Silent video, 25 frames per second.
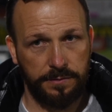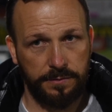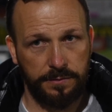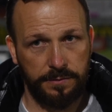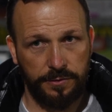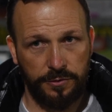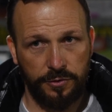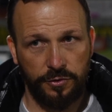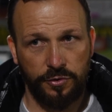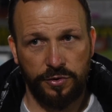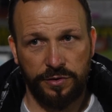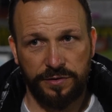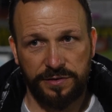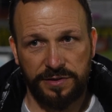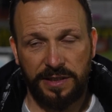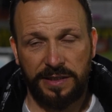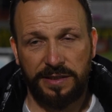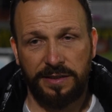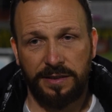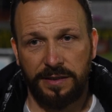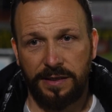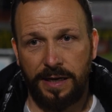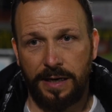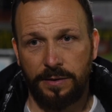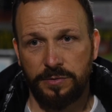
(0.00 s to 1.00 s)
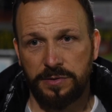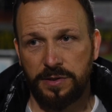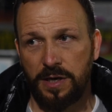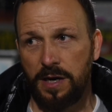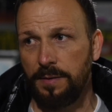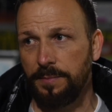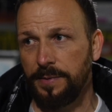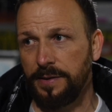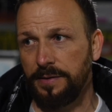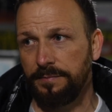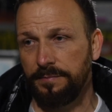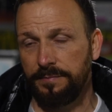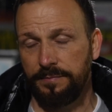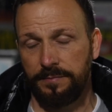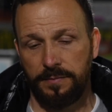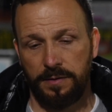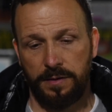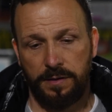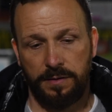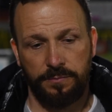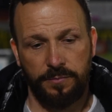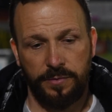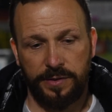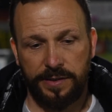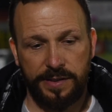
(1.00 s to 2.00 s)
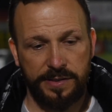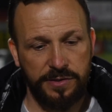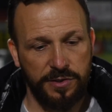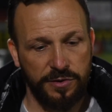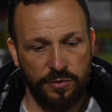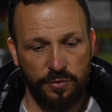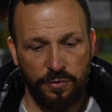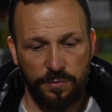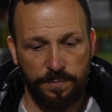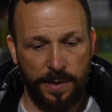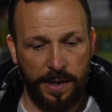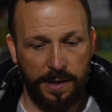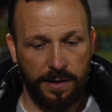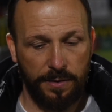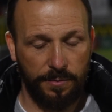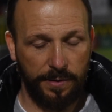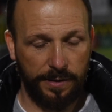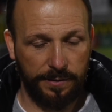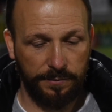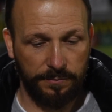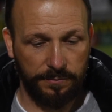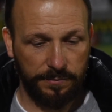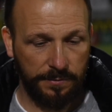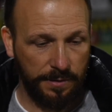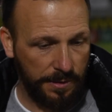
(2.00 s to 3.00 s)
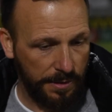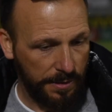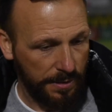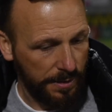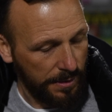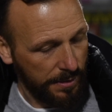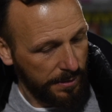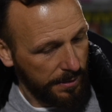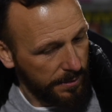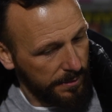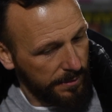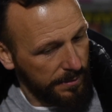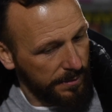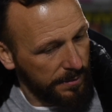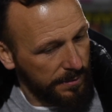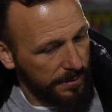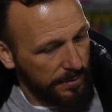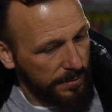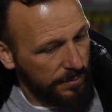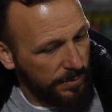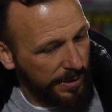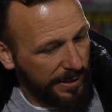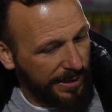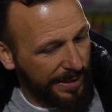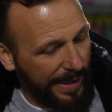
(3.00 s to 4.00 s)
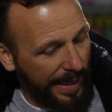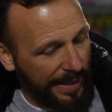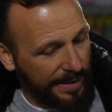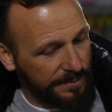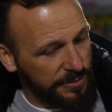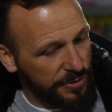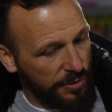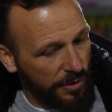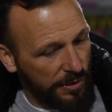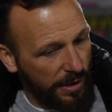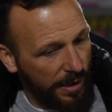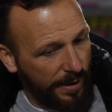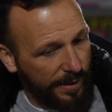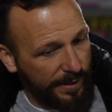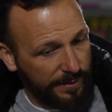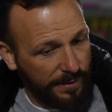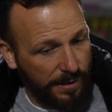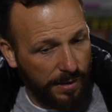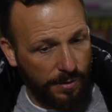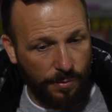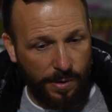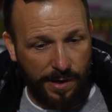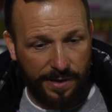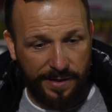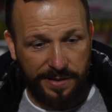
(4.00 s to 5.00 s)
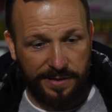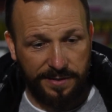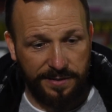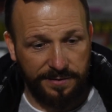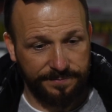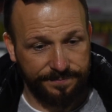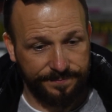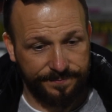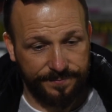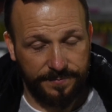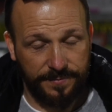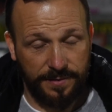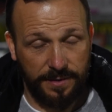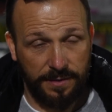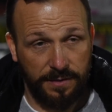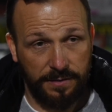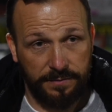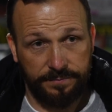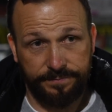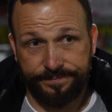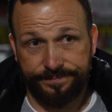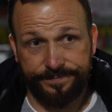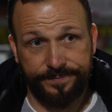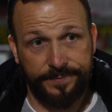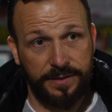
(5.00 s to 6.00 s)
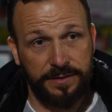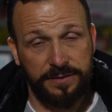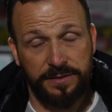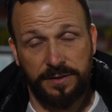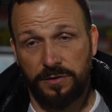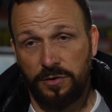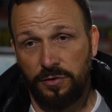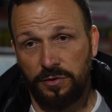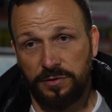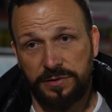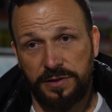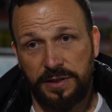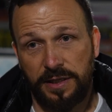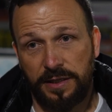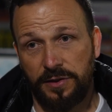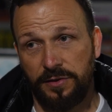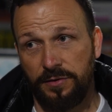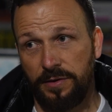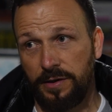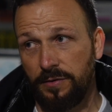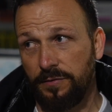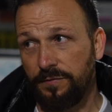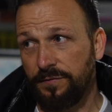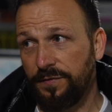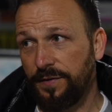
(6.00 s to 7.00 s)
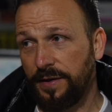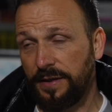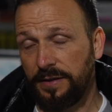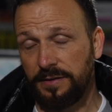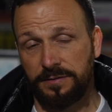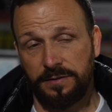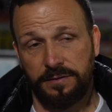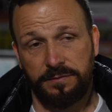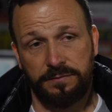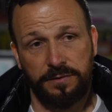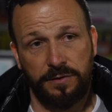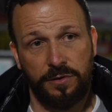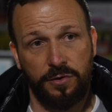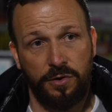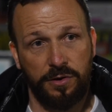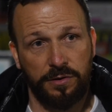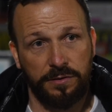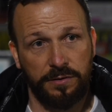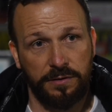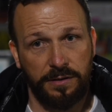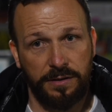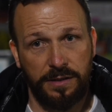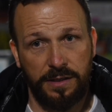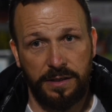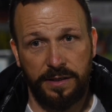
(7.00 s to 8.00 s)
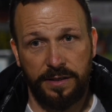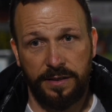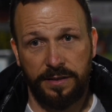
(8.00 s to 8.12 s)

you could see that was coming. We need to do better when the game's not going our way. You've got to stick your head on things and you've got to clear